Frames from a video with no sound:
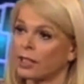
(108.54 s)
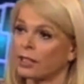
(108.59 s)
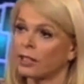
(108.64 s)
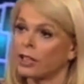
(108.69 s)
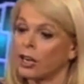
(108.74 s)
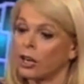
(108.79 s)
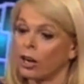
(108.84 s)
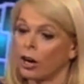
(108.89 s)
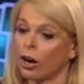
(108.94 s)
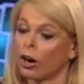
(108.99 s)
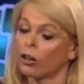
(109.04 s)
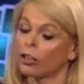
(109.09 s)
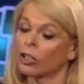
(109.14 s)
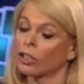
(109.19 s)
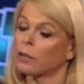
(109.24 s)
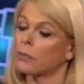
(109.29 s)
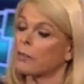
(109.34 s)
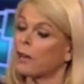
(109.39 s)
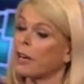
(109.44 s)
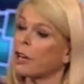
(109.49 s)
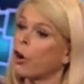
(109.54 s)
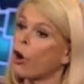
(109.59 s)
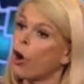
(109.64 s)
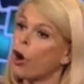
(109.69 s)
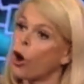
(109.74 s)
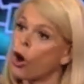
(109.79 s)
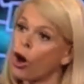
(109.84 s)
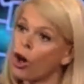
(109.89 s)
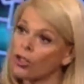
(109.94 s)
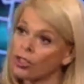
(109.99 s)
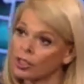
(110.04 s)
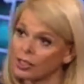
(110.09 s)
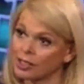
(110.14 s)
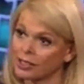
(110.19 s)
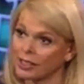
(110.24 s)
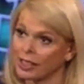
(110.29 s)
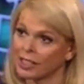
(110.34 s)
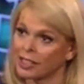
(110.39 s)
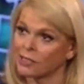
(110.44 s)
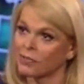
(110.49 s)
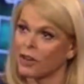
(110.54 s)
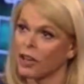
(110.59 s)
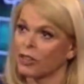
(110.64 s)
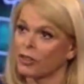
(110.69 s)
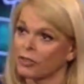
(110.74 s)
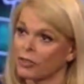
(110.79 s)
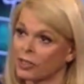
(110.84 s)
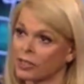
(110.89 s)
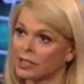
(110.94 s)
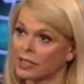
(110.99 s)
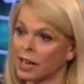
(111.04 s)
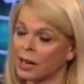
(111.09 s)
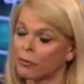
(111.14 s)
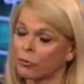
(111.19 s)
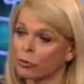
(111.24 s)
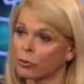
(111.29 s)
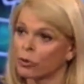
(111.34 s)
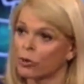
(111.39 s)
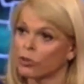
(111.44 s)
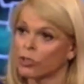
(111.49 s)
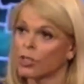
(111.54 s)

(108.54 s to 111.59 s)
are going to make all the states follow the same rules,